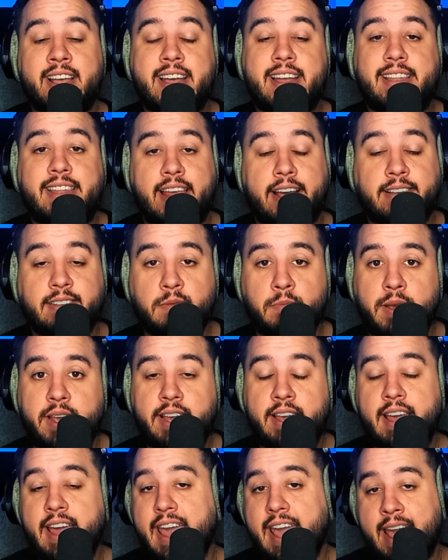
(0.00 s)
tells
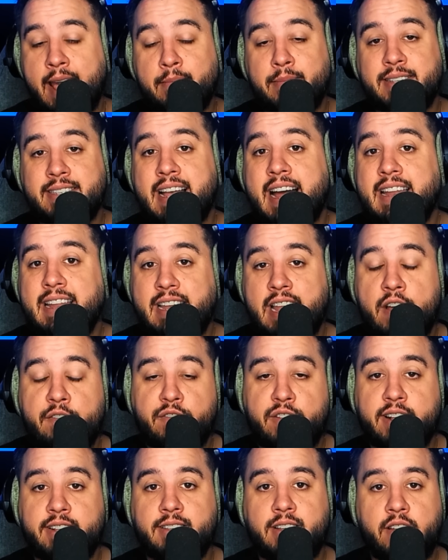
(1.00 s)
me Amazon and
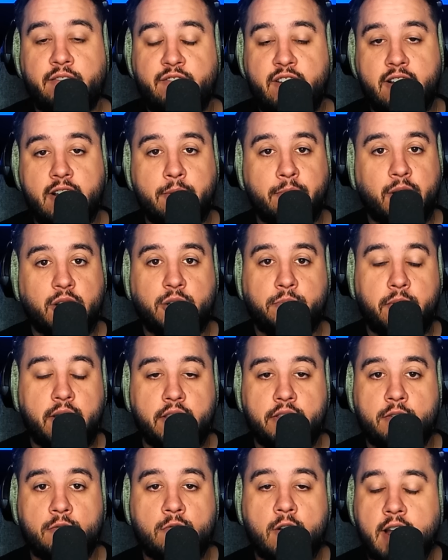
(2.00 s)
Netflix could very much be in
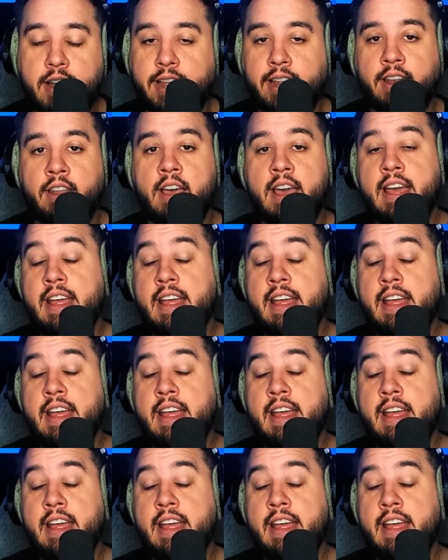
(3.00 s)
the running.